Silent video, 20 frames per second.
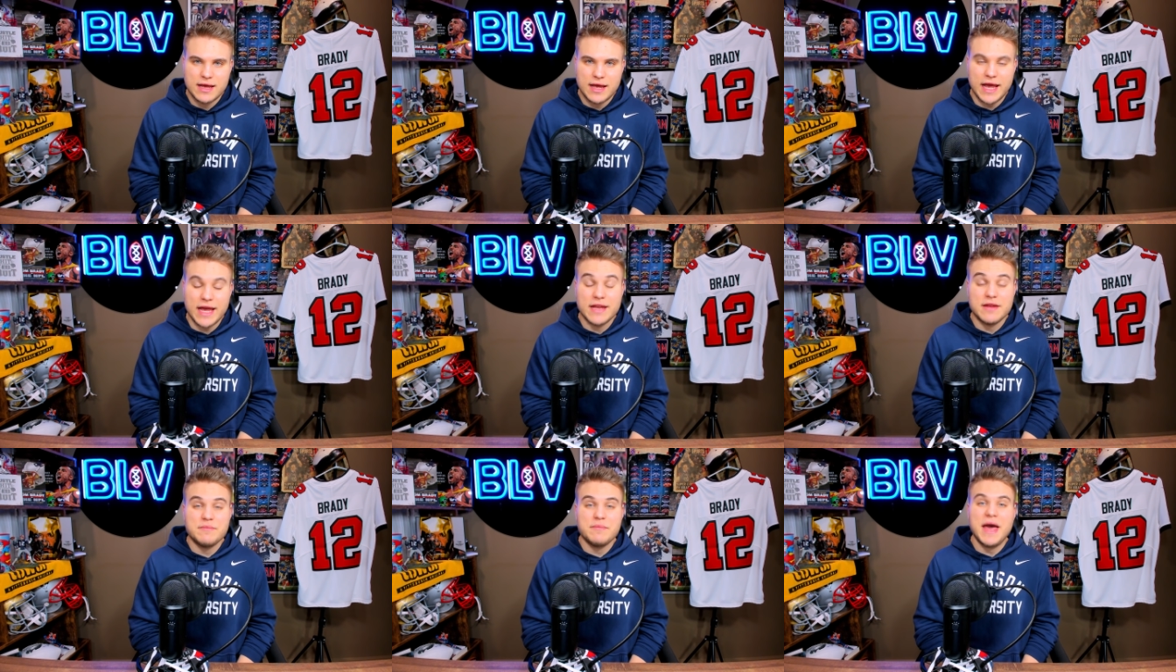
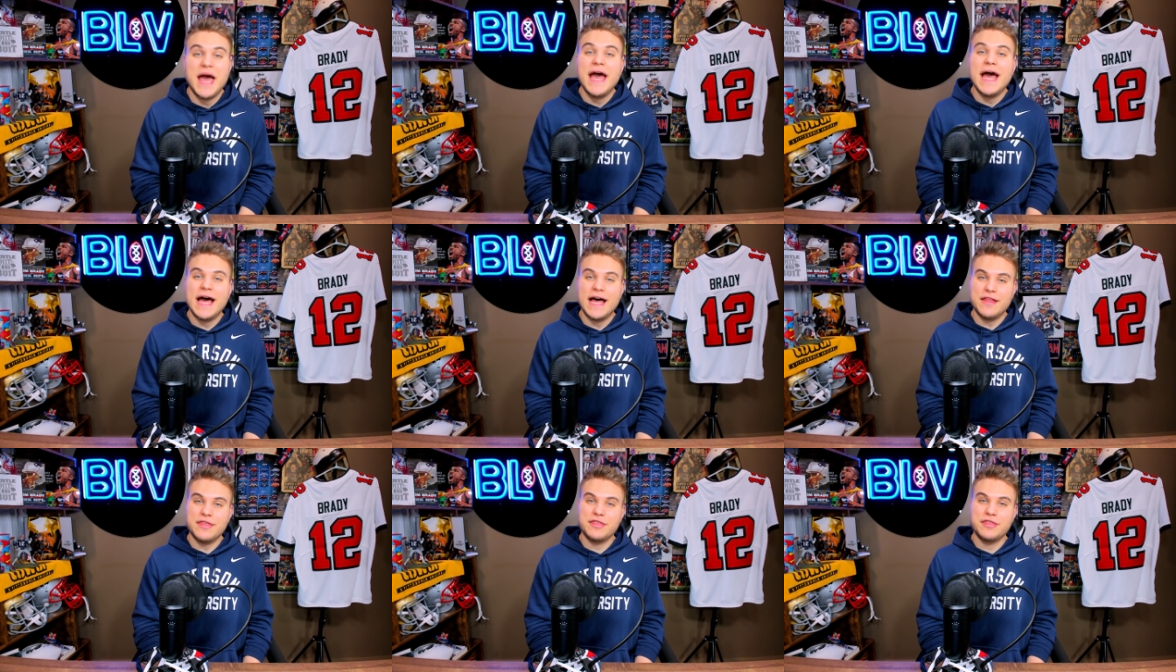and
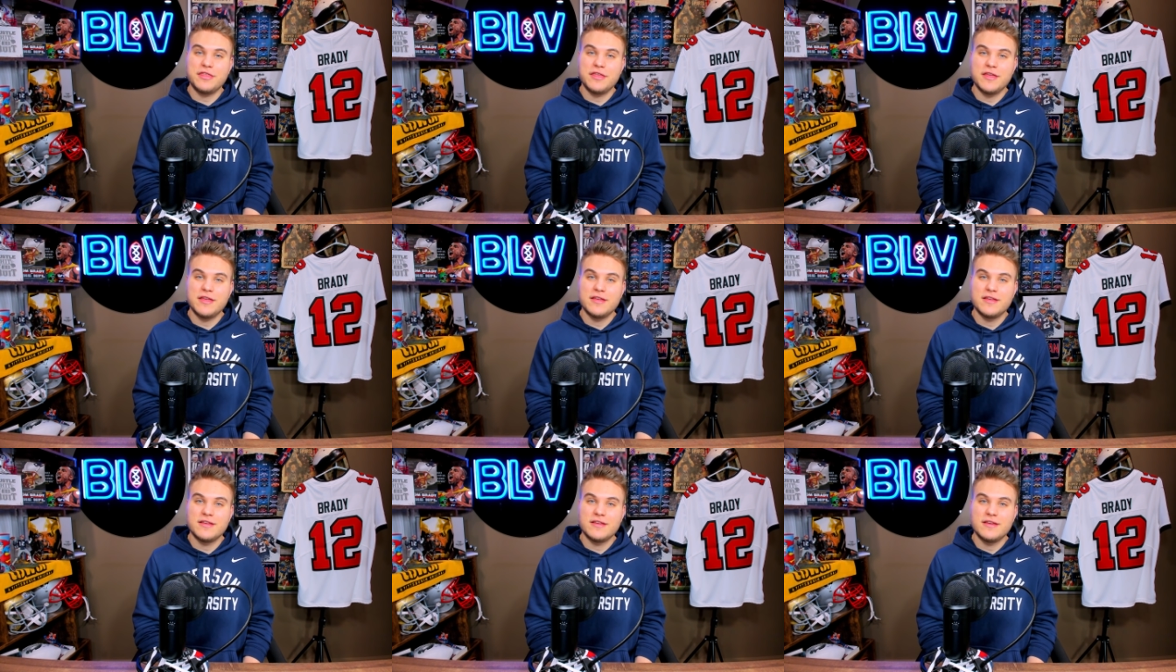math.
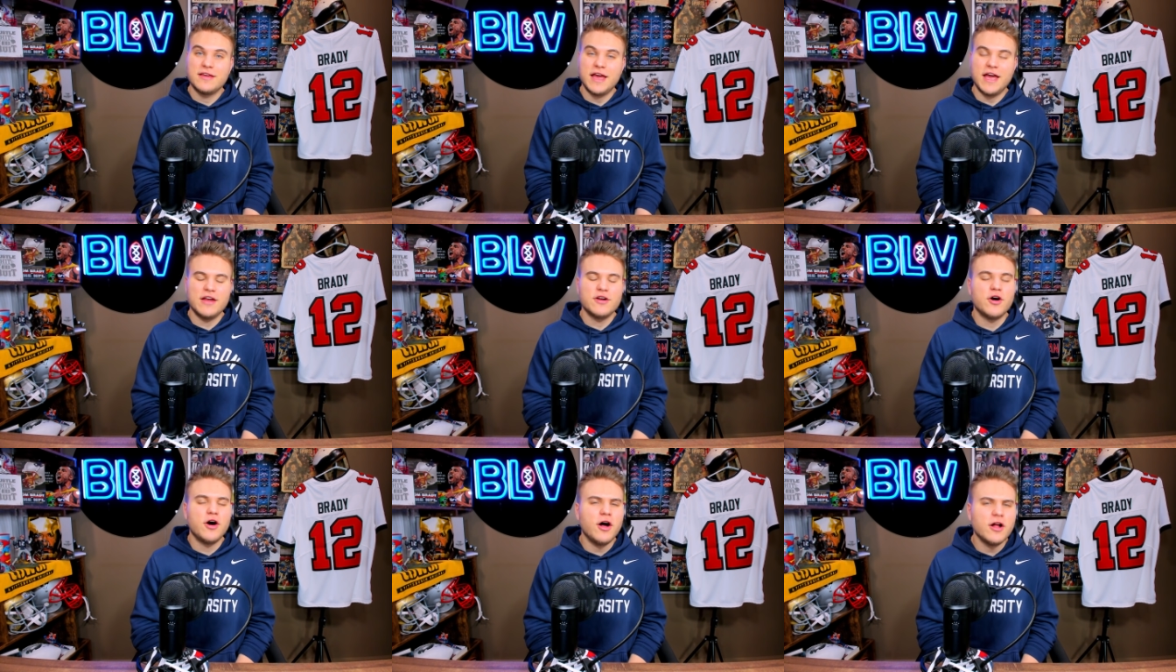
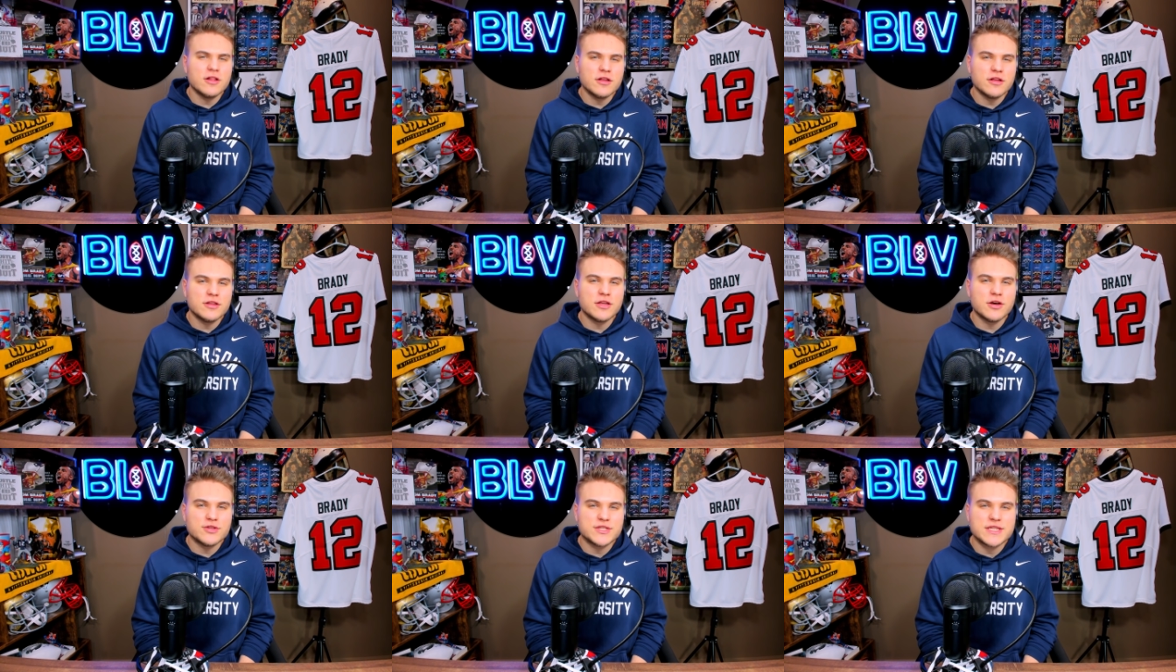And all
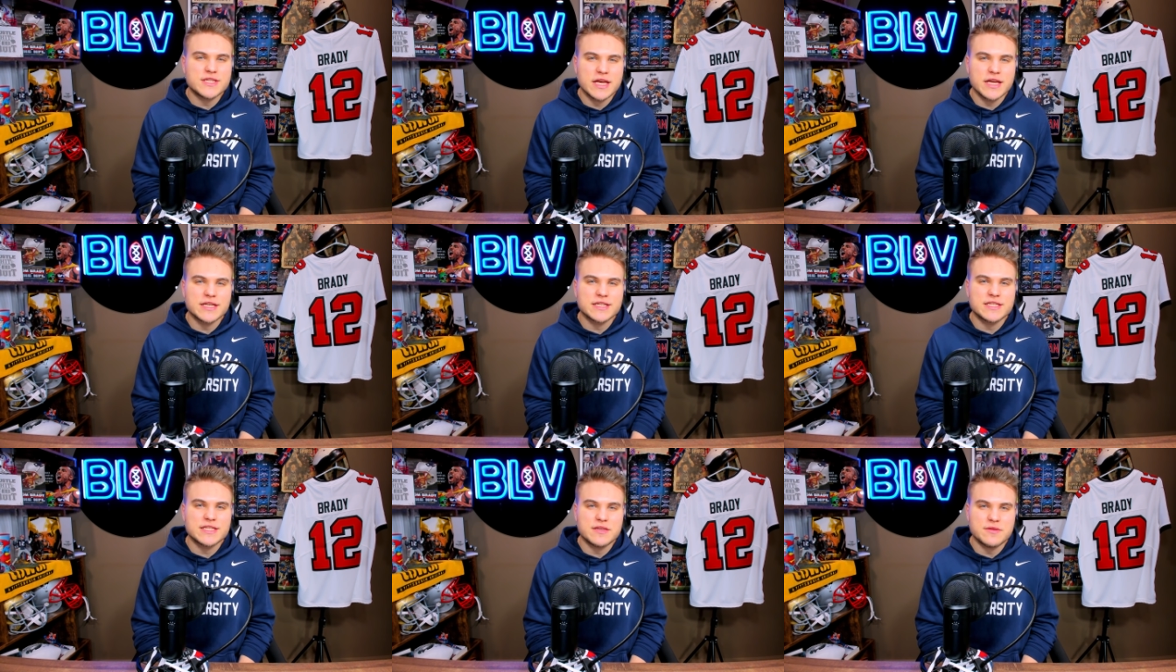of those
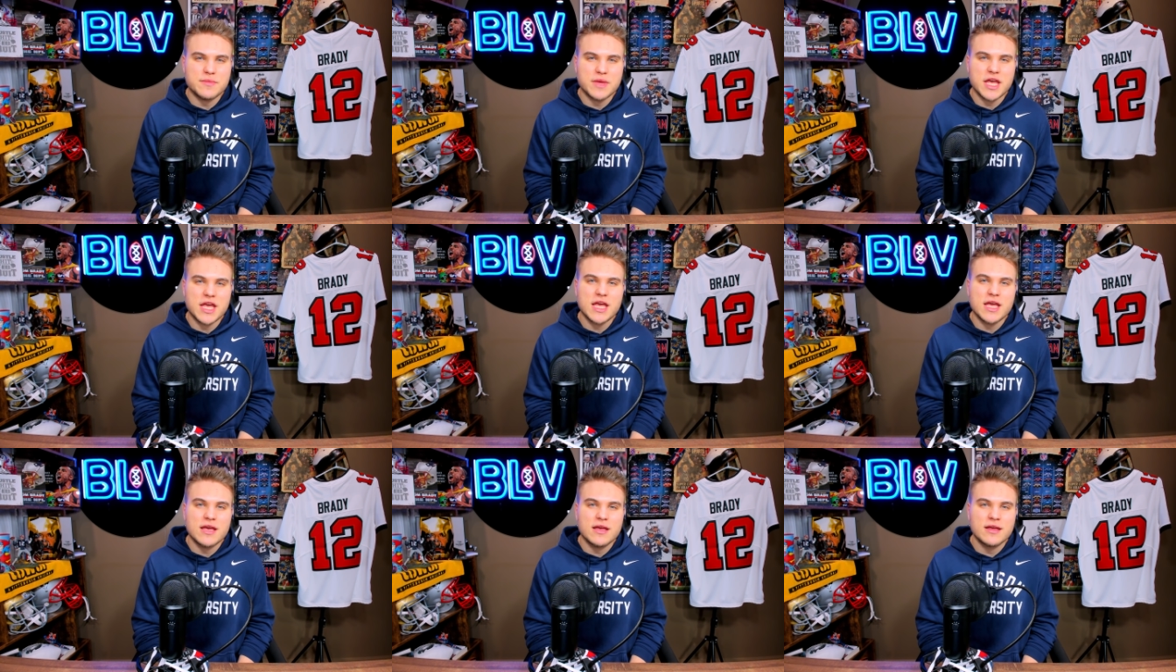things to
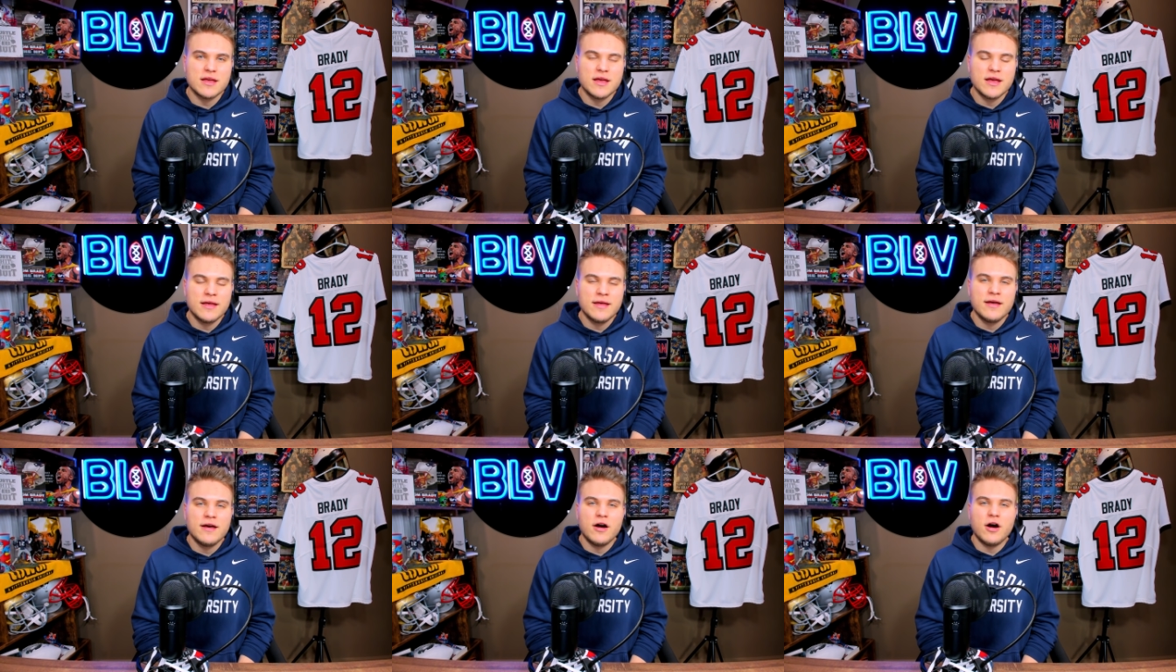me
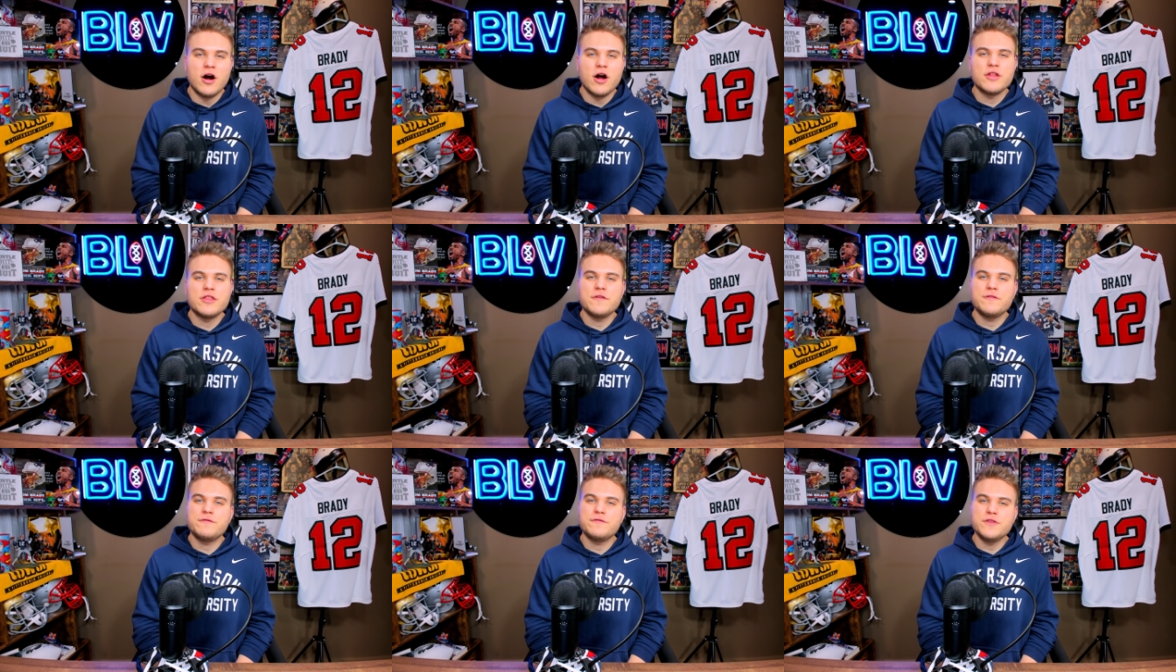are
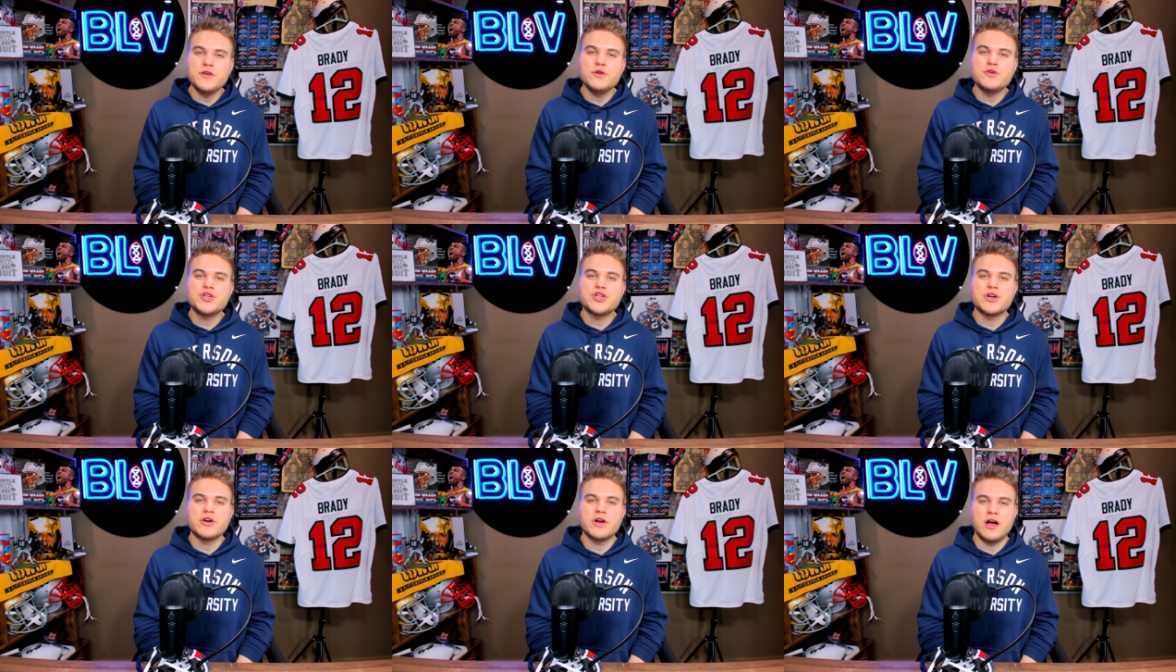the
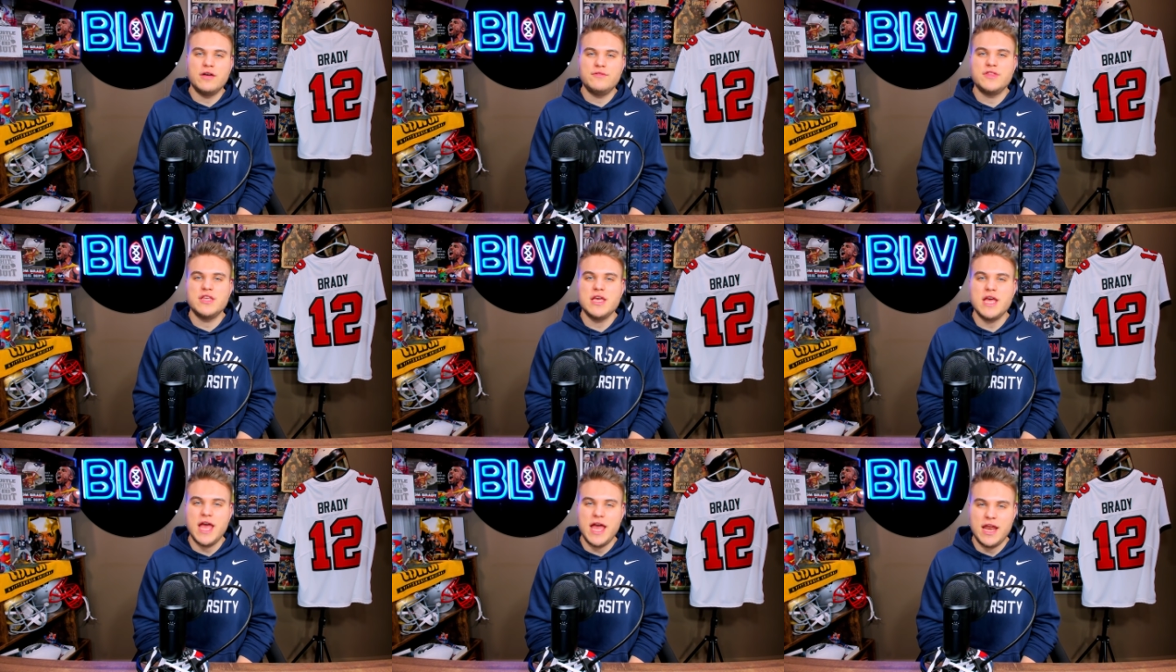future of
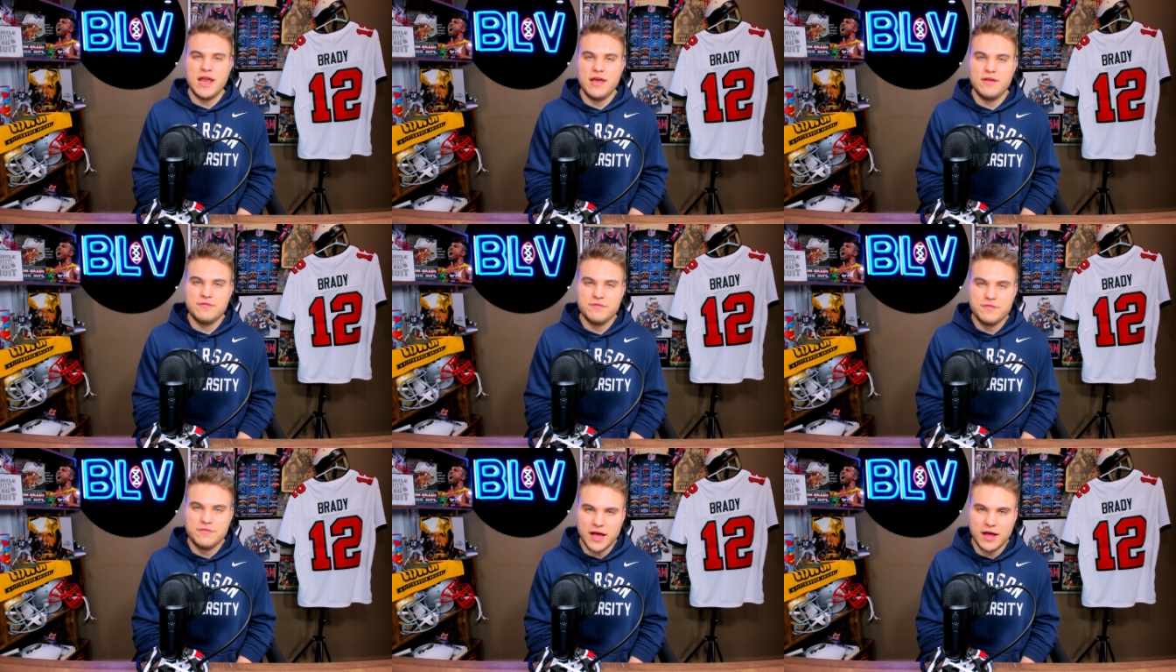the
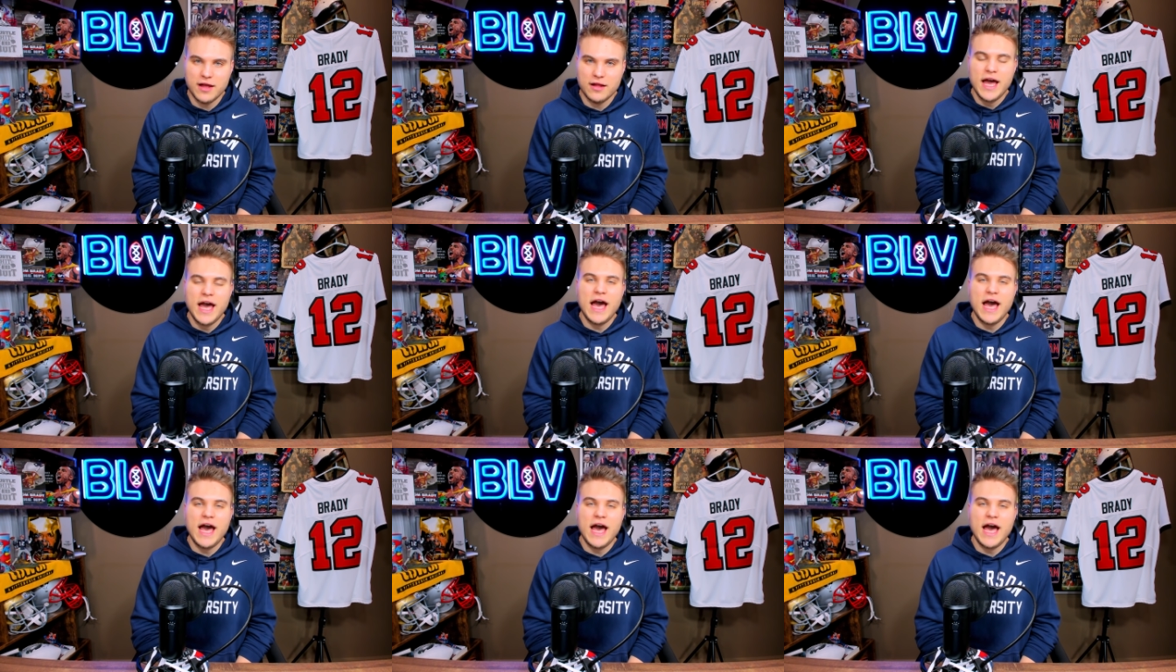NFL.